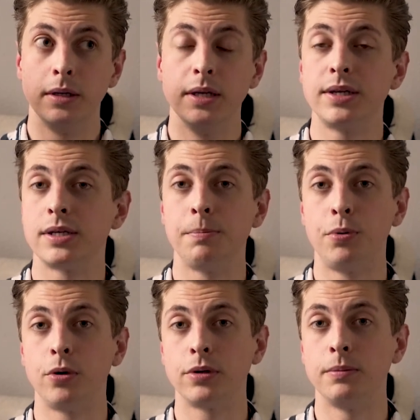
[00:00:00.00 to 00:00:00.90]
This is
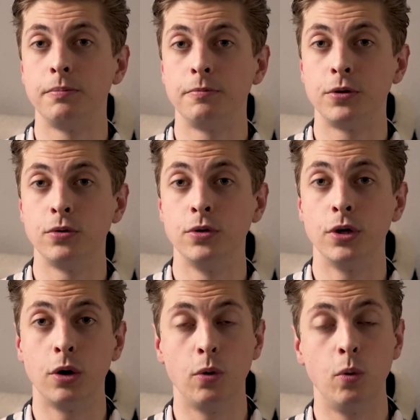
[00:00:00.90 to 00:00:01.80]
important to
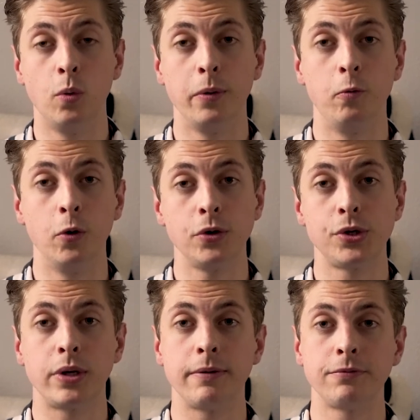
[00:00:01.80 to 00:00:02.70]
know what
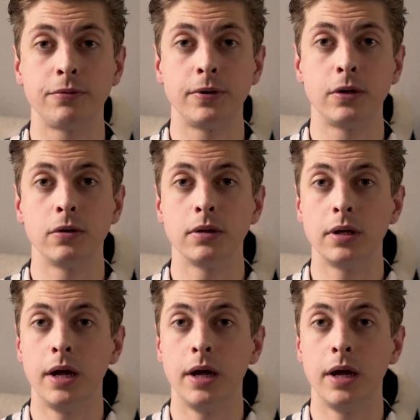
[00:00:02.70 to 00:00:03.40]
roles you can fulfill.